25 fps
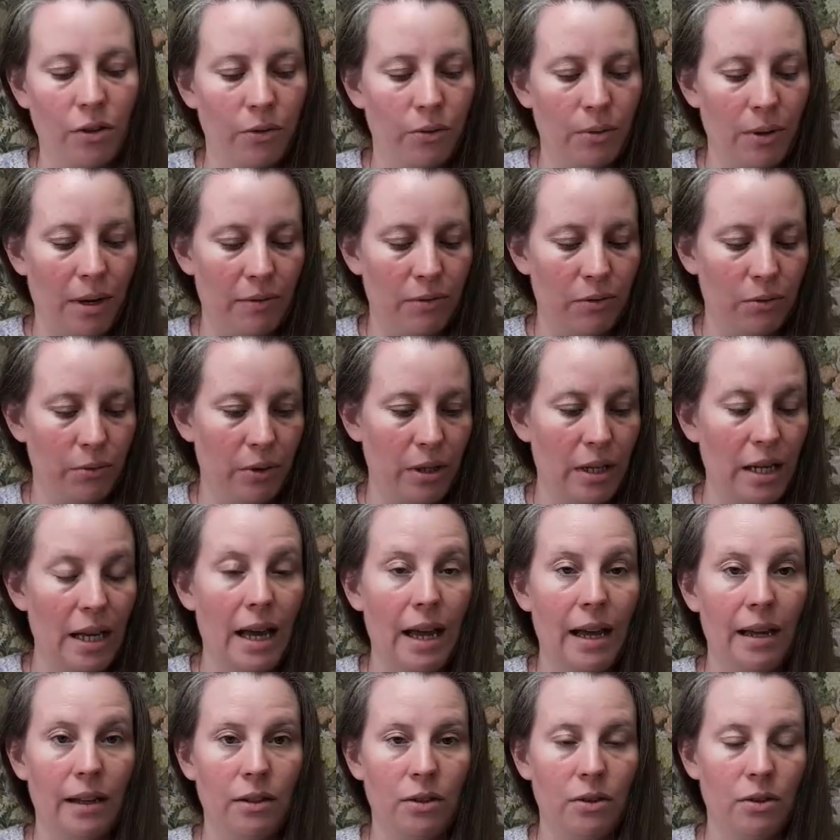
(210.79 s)
Ravelry
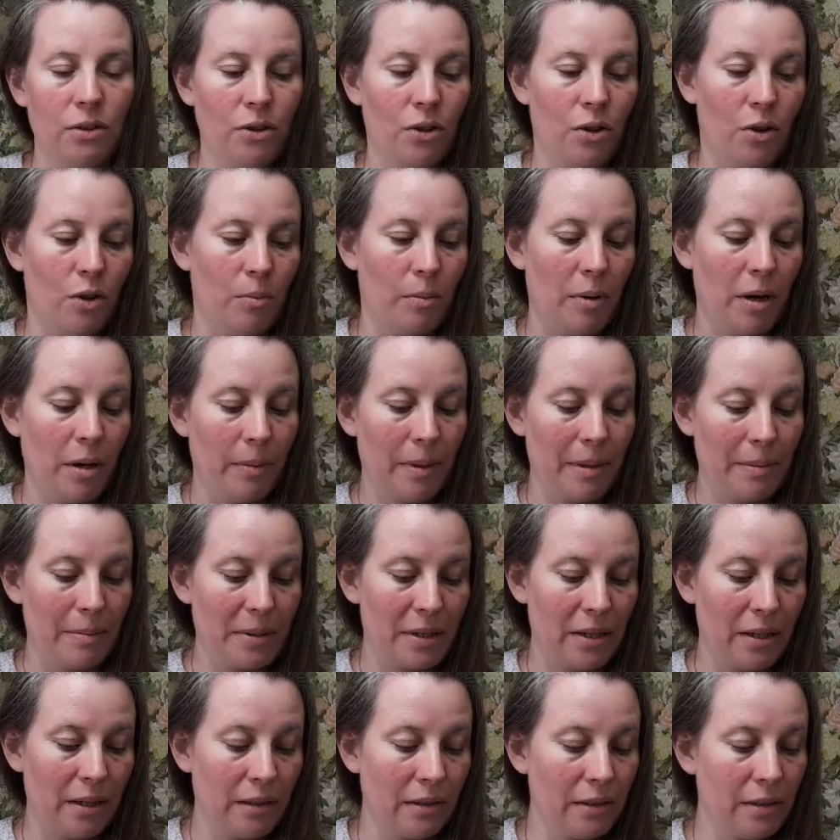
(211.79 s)
and on my
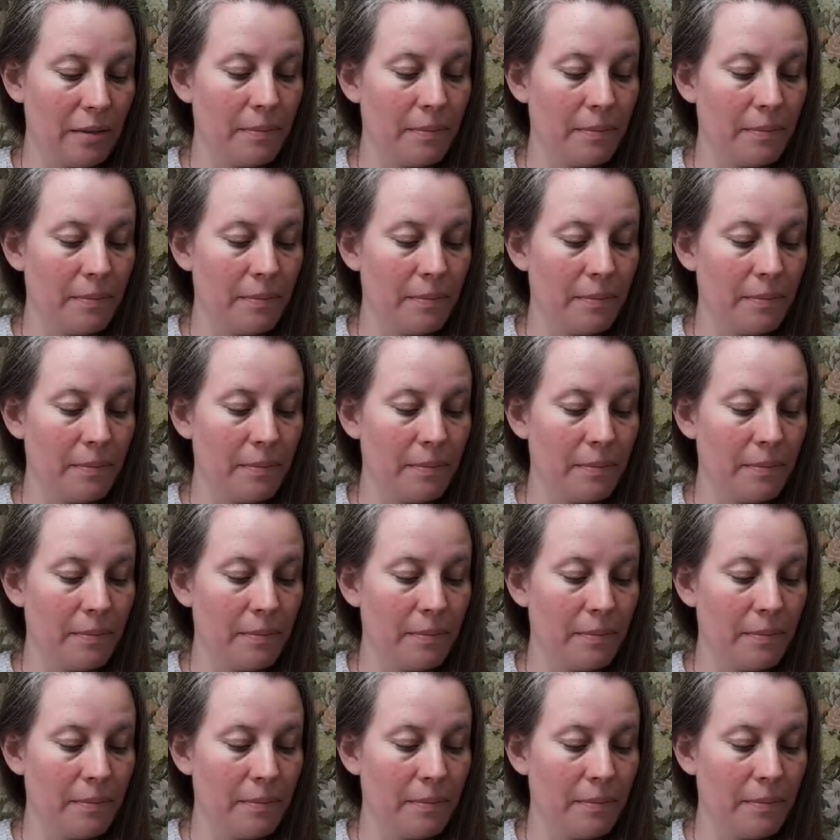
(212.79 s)
website.